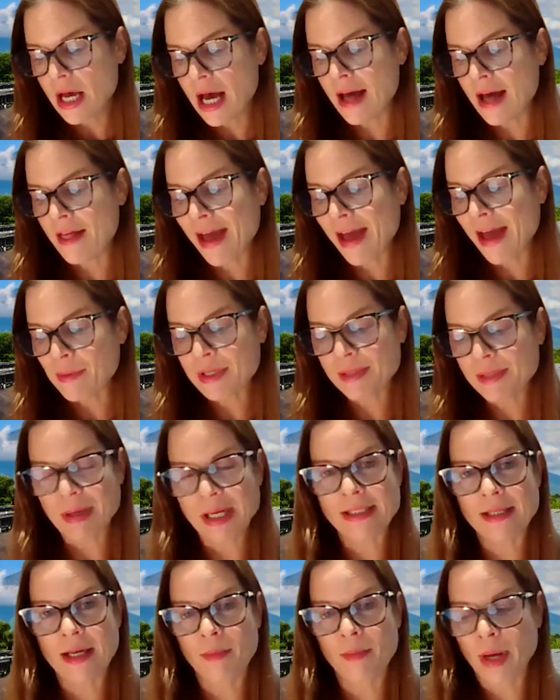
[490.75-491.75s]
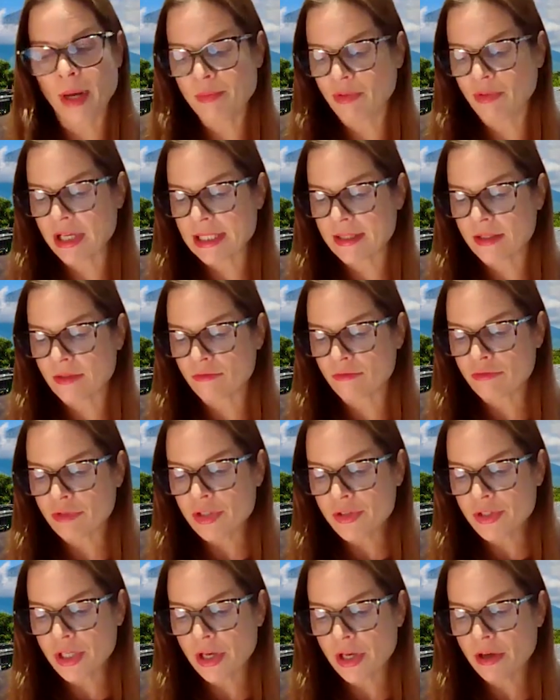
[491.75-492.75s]
That was picked up by President
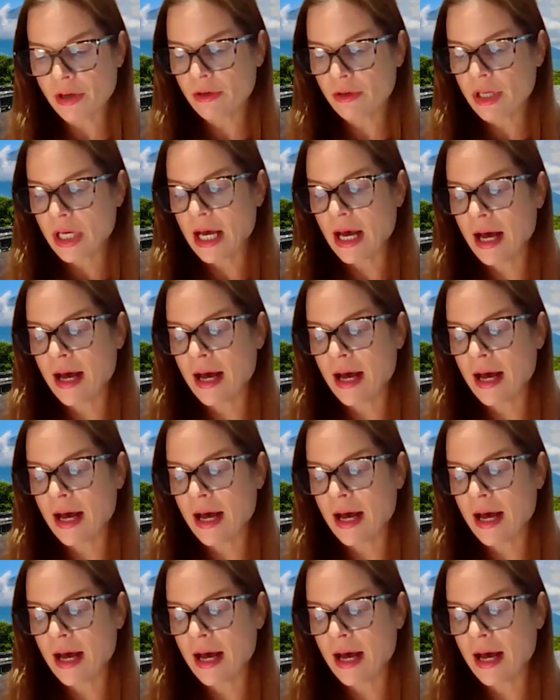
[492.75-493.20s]
Ruto